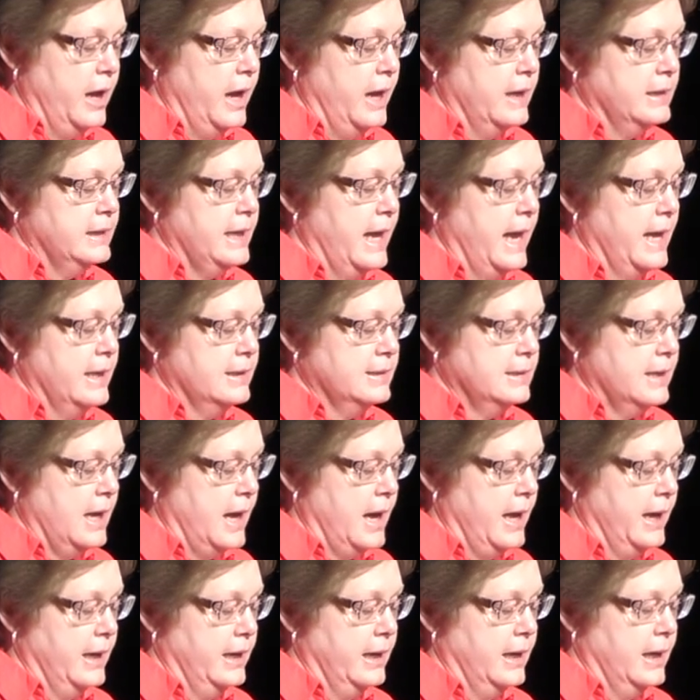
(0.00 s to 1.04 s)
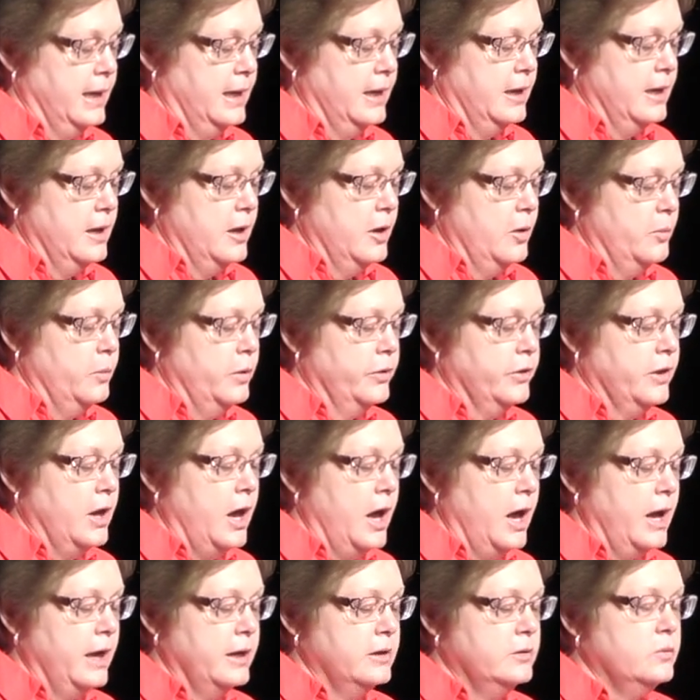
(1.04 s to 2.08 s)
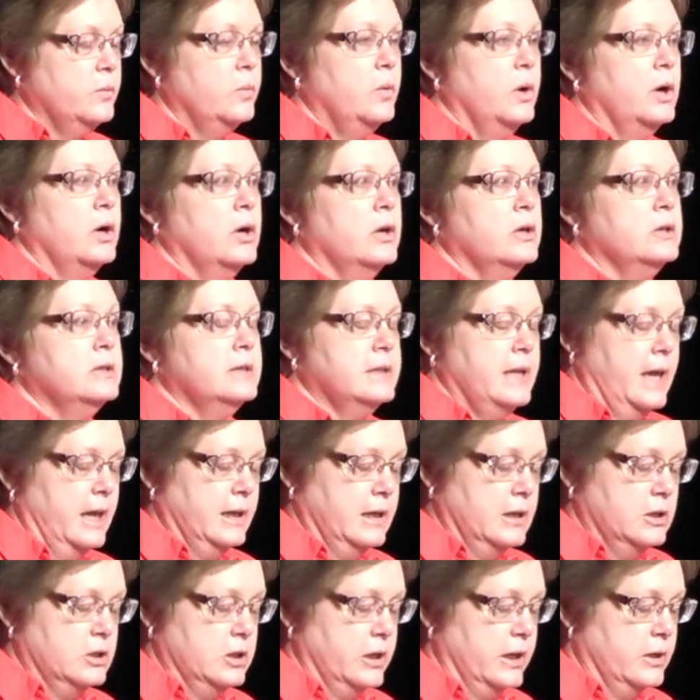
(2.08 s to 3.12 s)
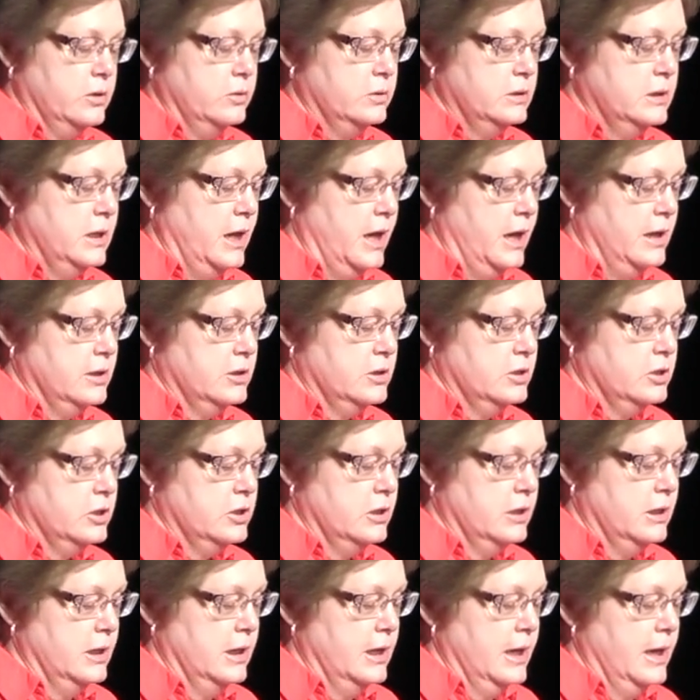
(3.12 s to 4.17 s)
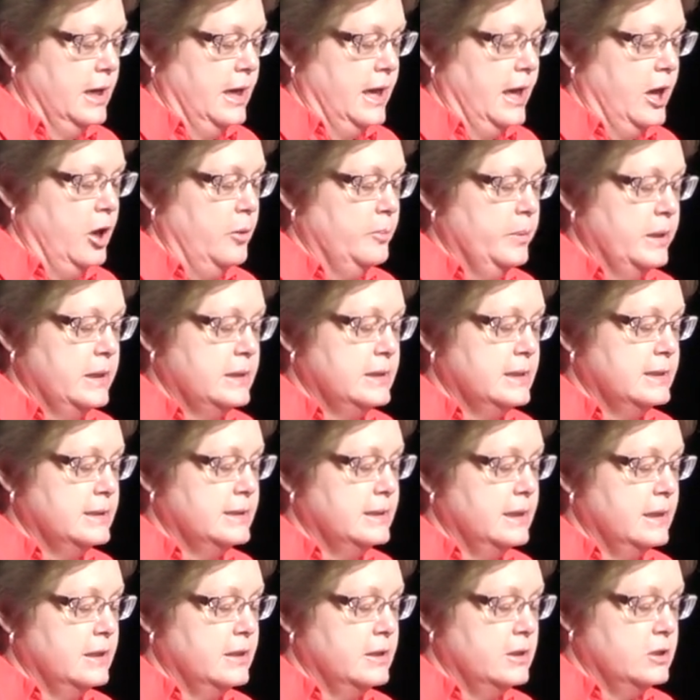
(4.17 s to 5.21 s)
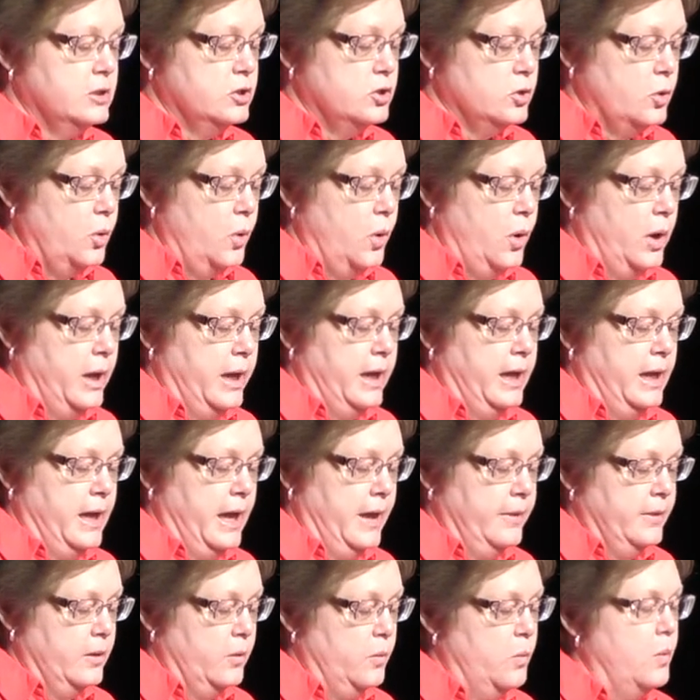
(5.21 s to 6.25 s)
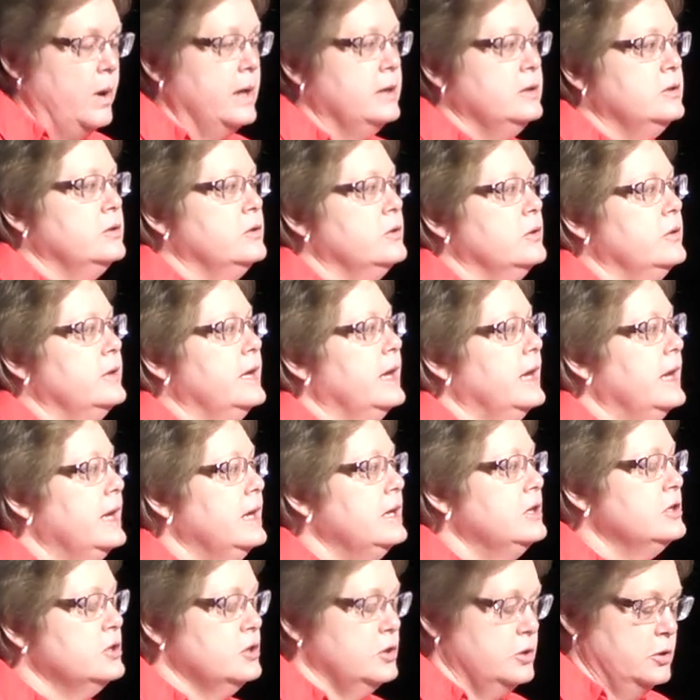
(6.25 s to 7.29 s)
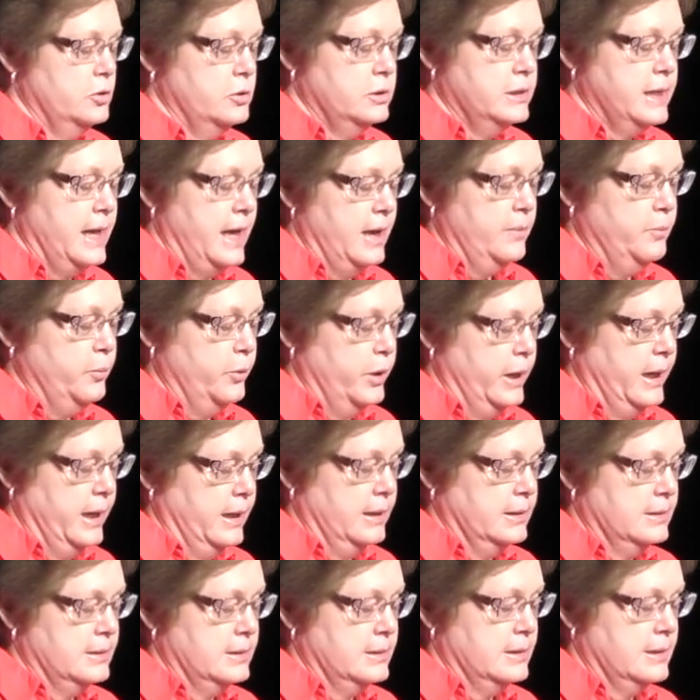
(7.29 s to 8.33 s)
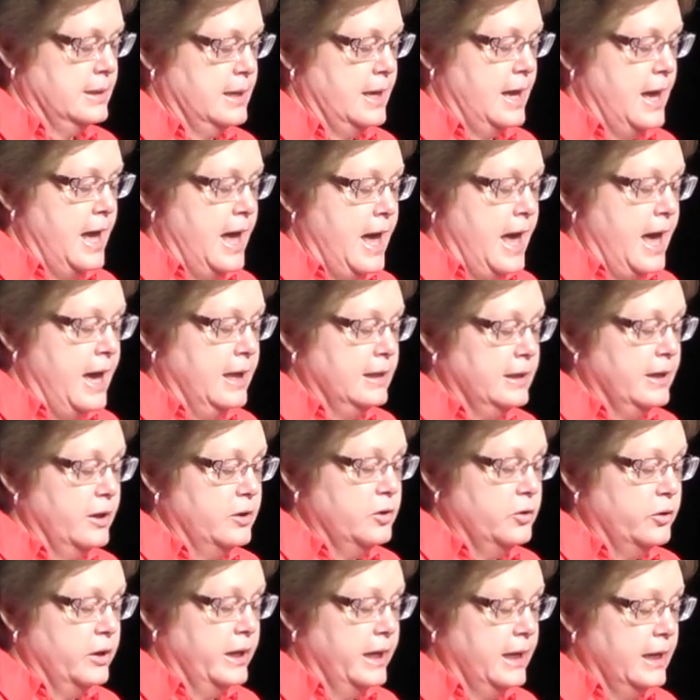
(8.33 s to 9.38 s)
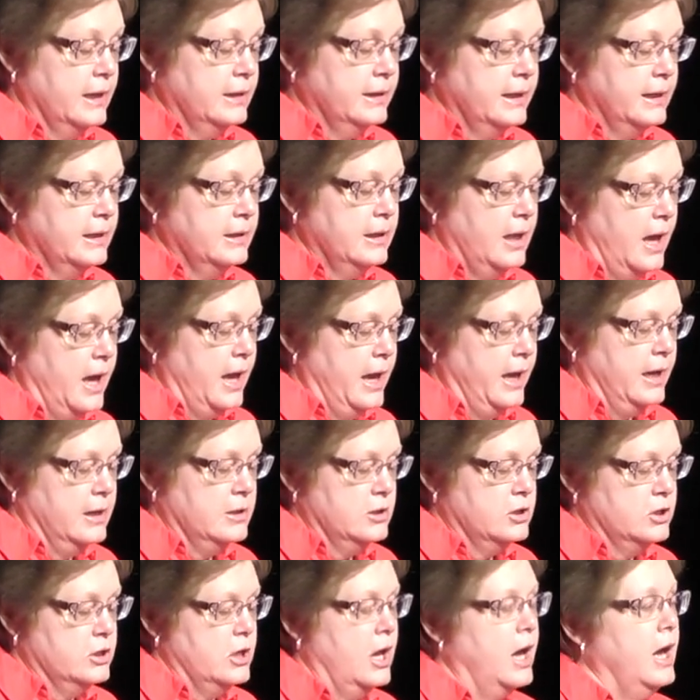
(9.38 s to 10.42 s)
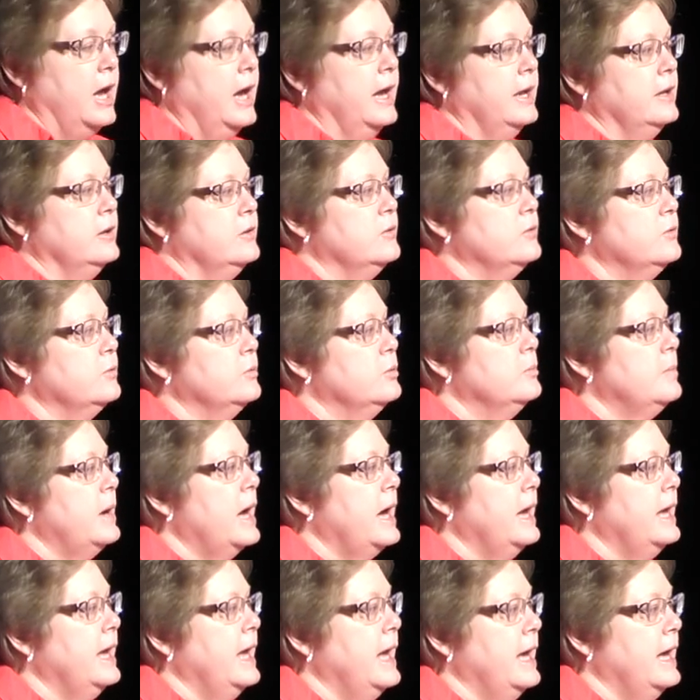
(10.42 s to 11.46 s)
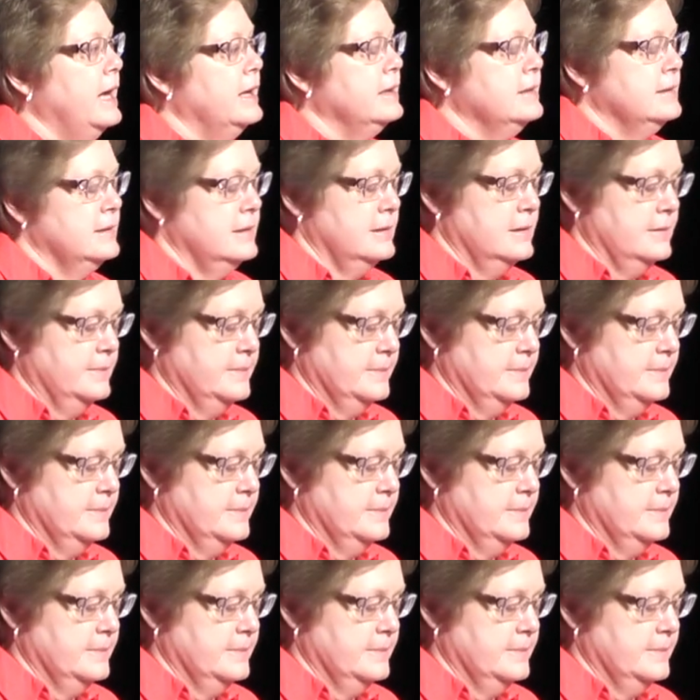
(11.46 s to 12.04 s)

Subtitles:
and anxiety with kind words and a gentle touch. Help me to see the joy and the wonder that each new day brings, and let your healing light shine through my hands.